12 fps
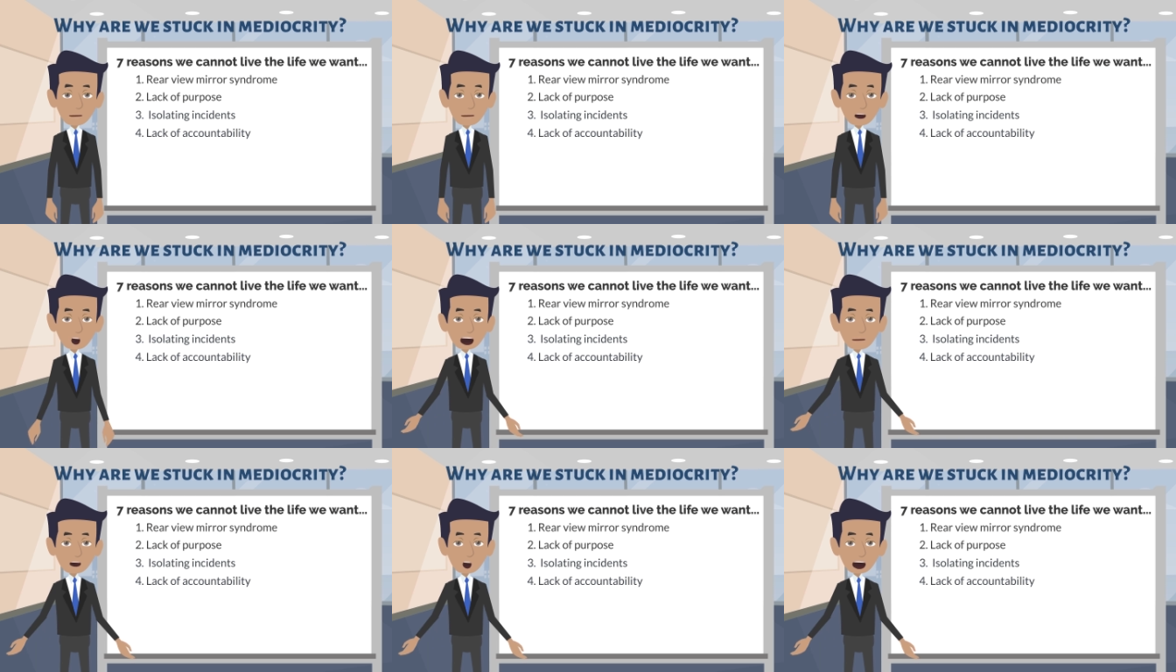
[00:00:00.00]

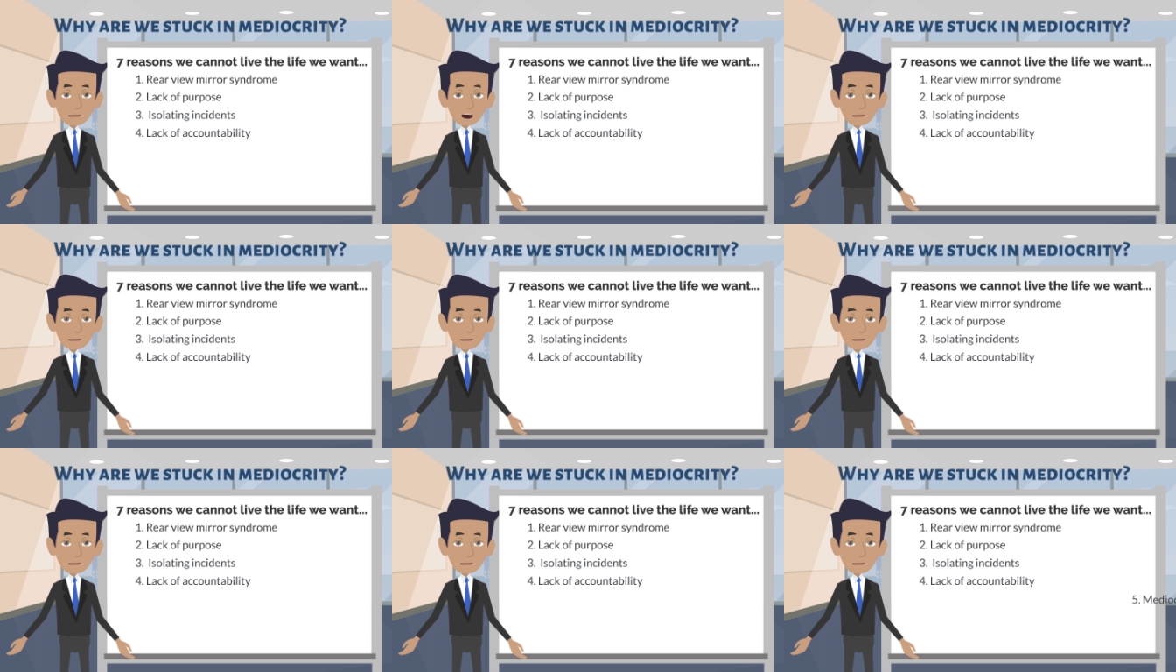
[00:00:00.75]
5.
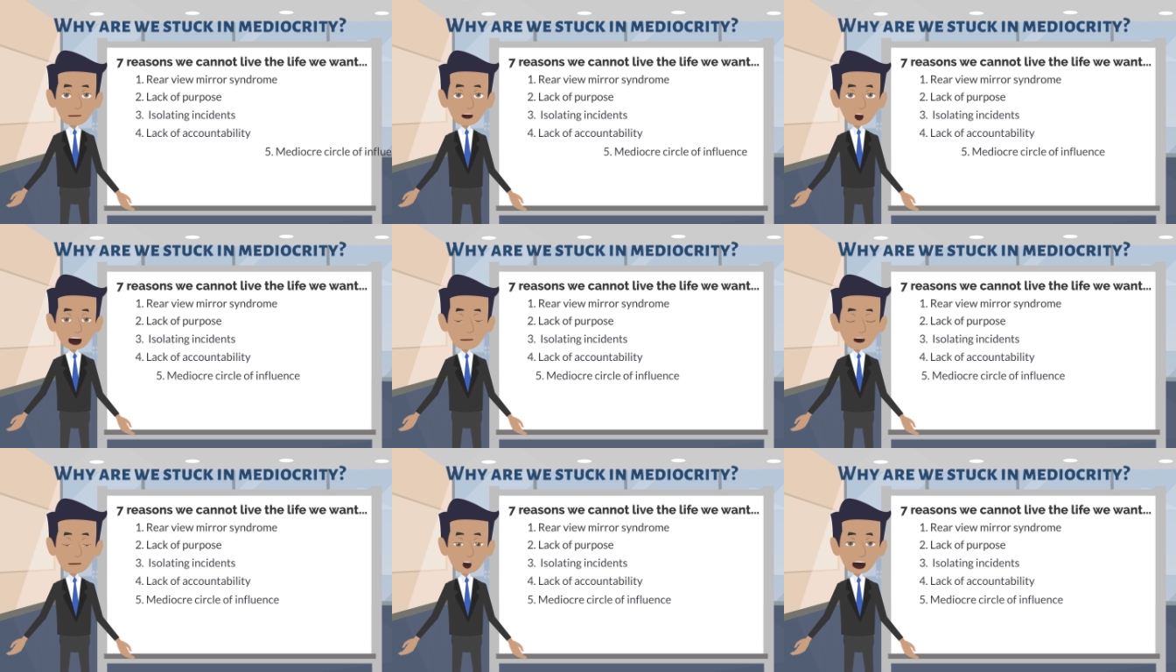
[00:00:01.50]
Mediocre
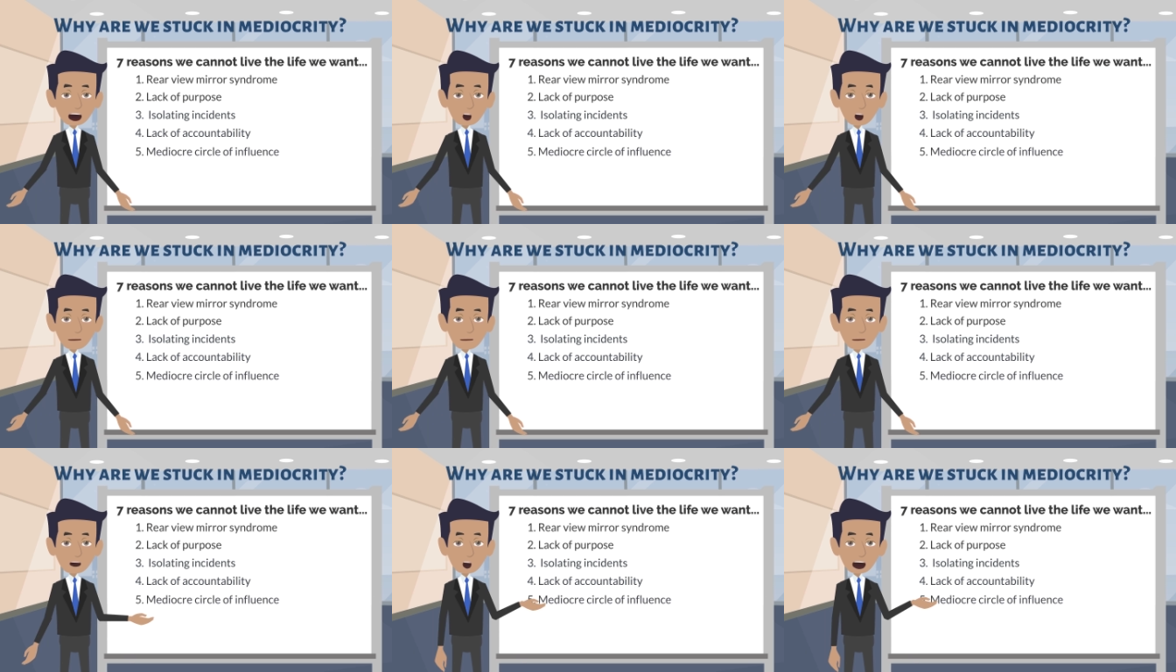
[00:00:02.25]
circle of
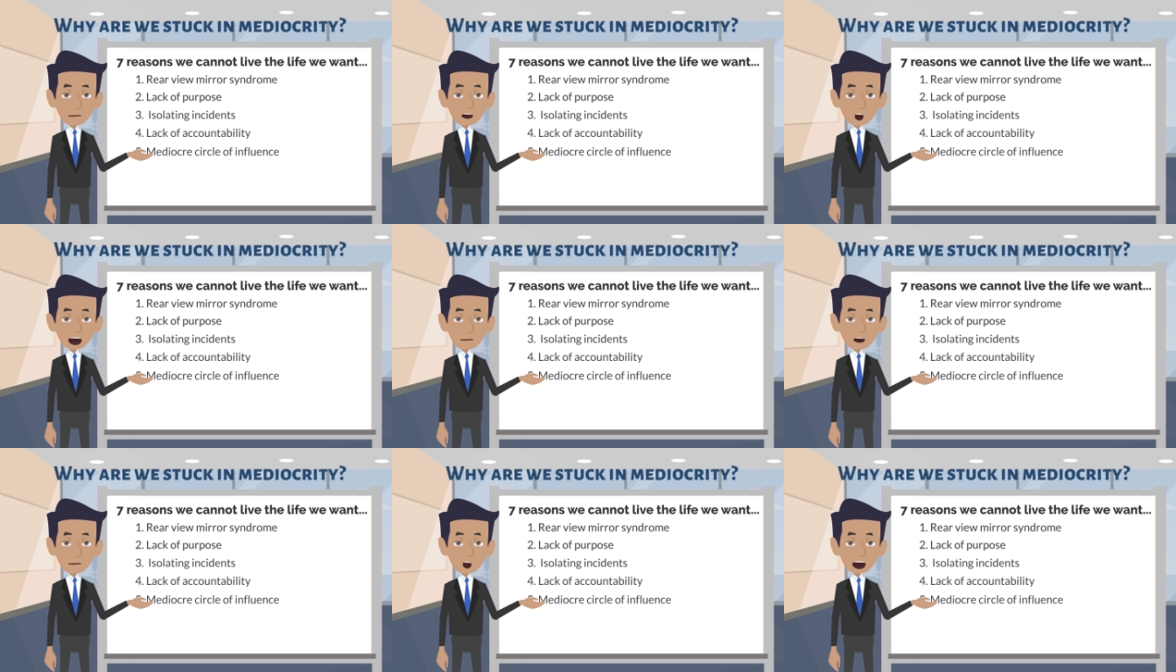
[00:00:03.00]
influence.
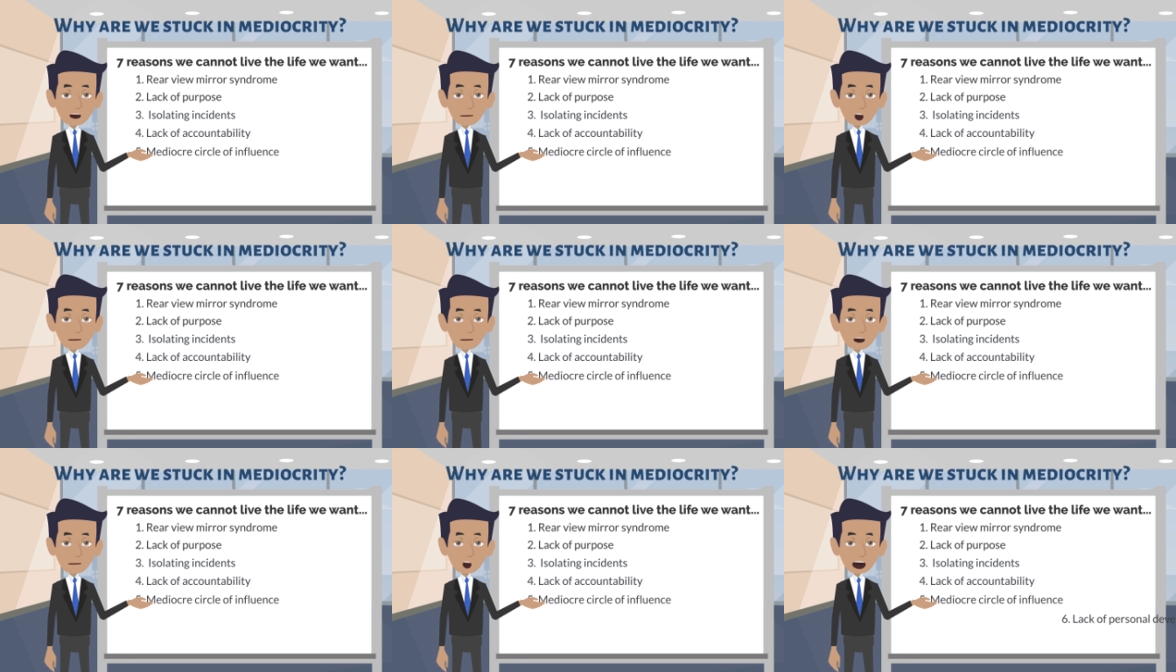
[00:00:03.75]
6
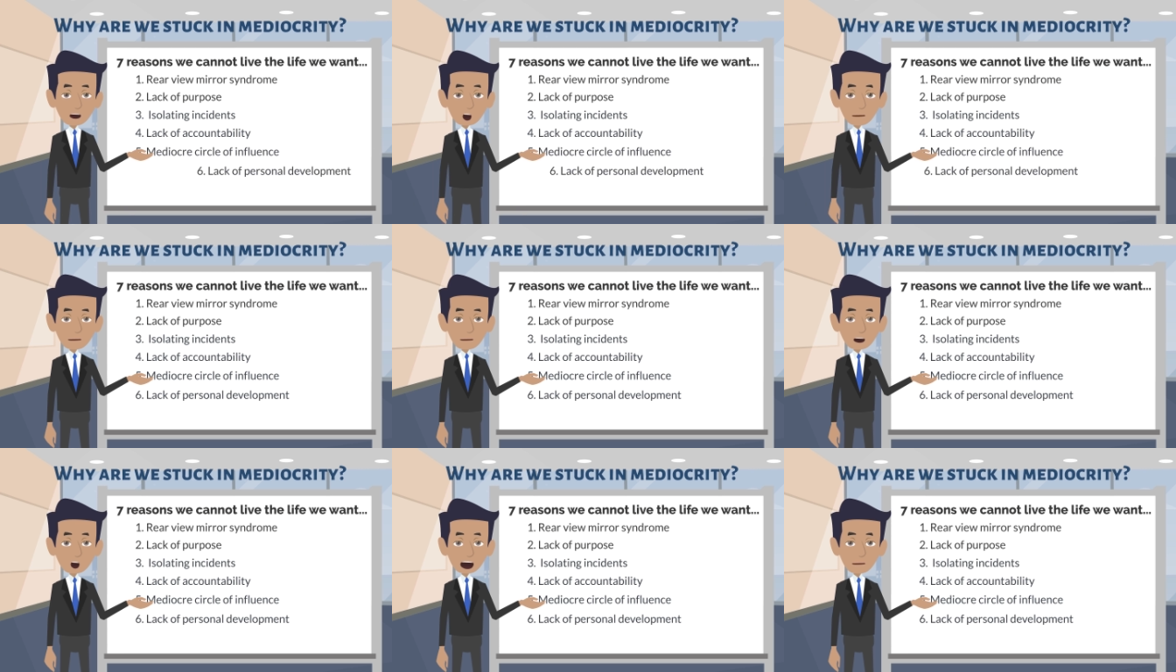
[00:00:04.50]
lack of
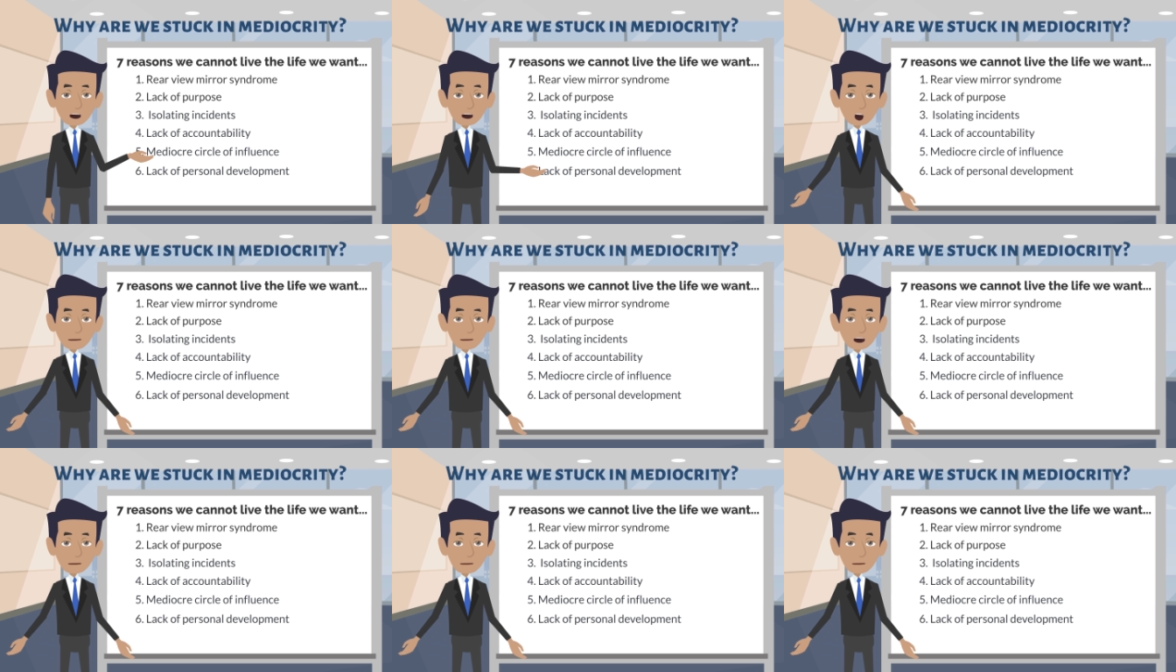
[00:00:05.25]
personal
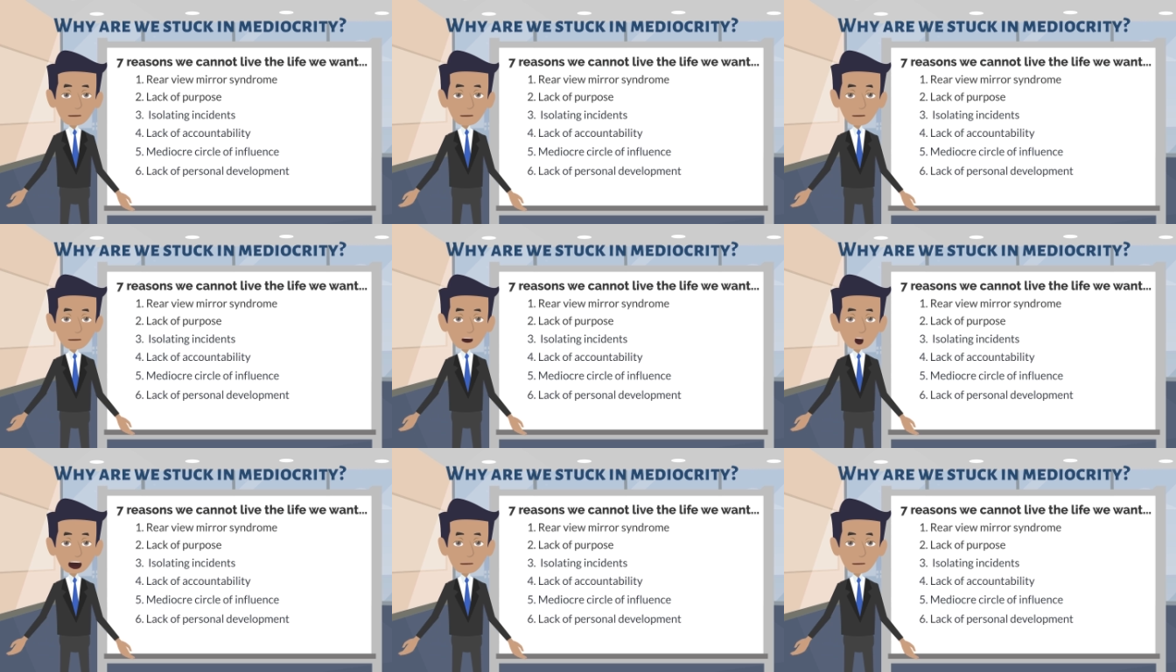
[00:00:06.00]
development, and
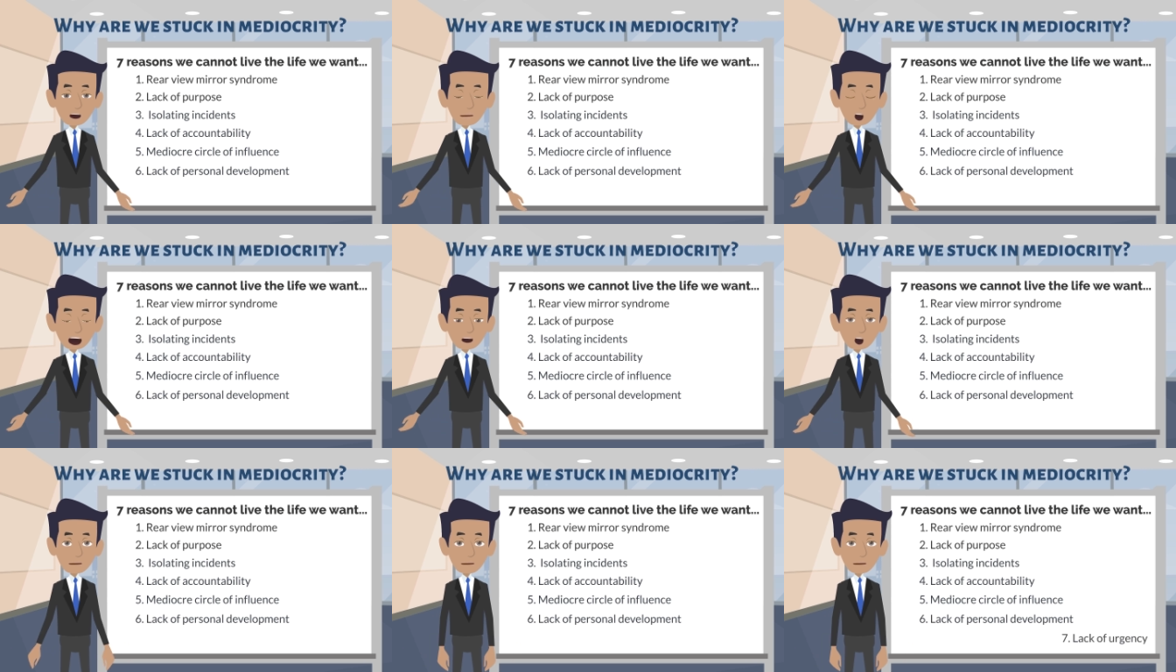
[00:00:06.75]
seven,
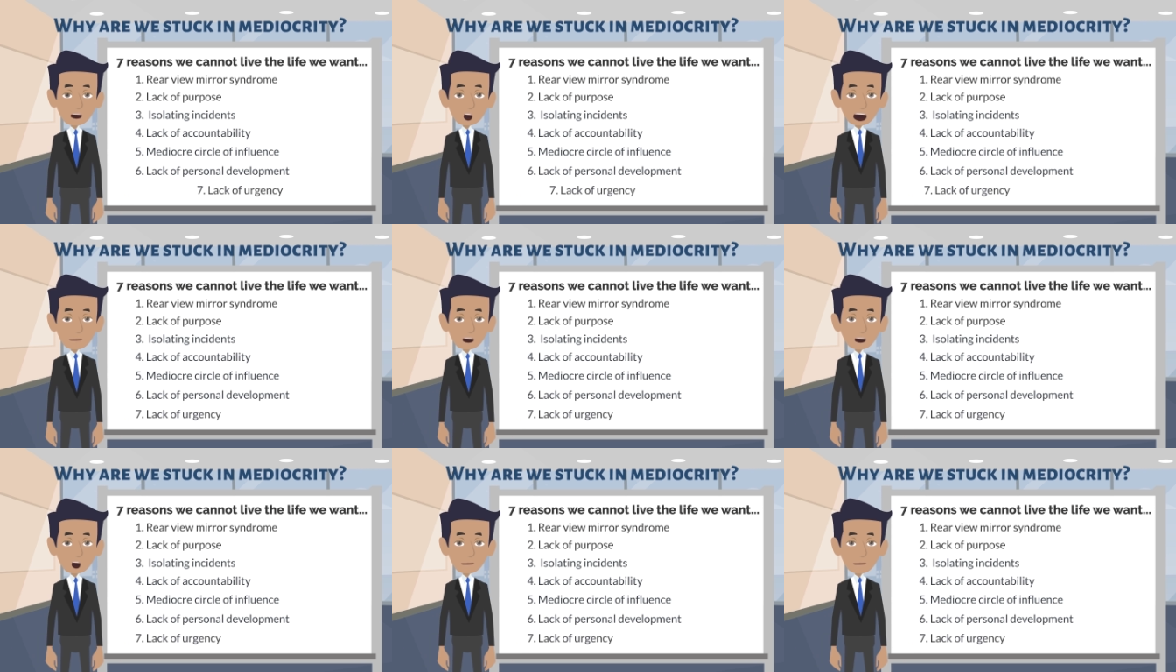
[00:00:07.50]
lack of
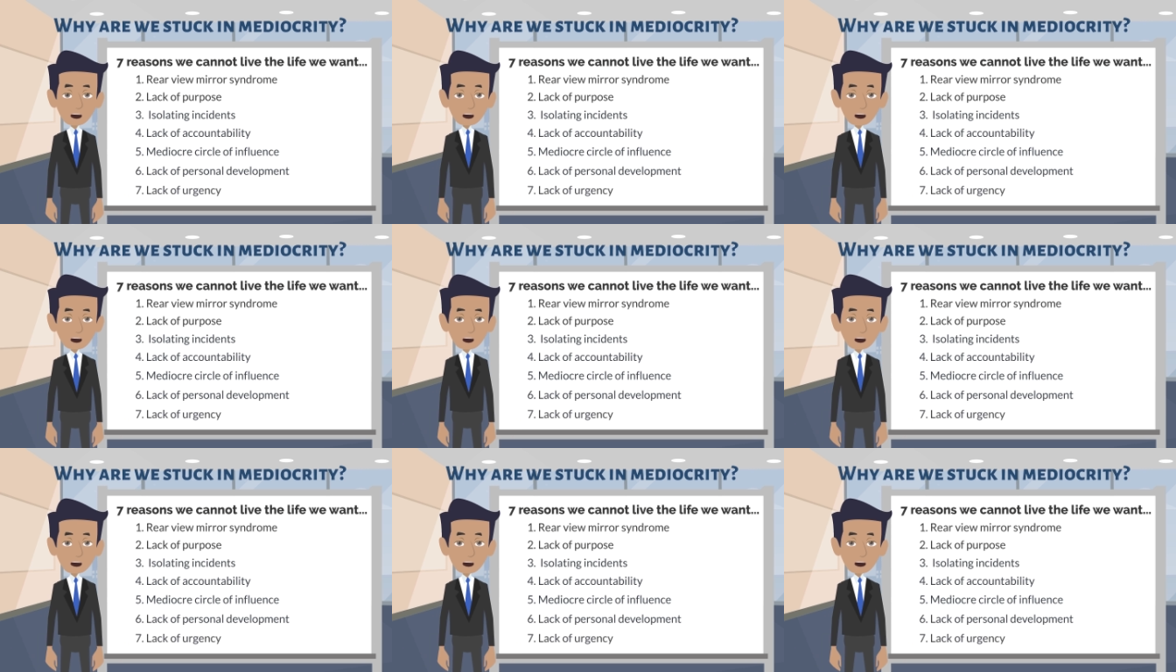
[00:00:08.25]
urgency.